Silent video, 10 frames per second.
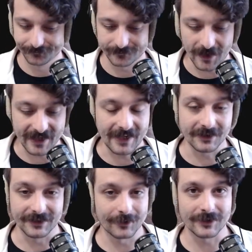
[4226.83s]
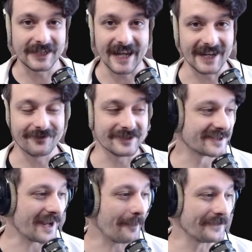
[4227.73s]
Again, I literally can't even
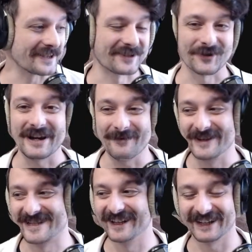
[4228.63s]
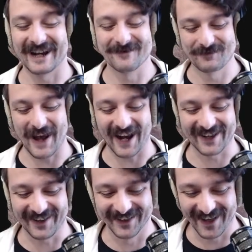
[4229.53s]
stop the stream until it comes back
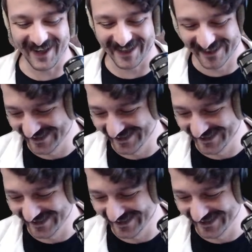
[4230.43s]
online.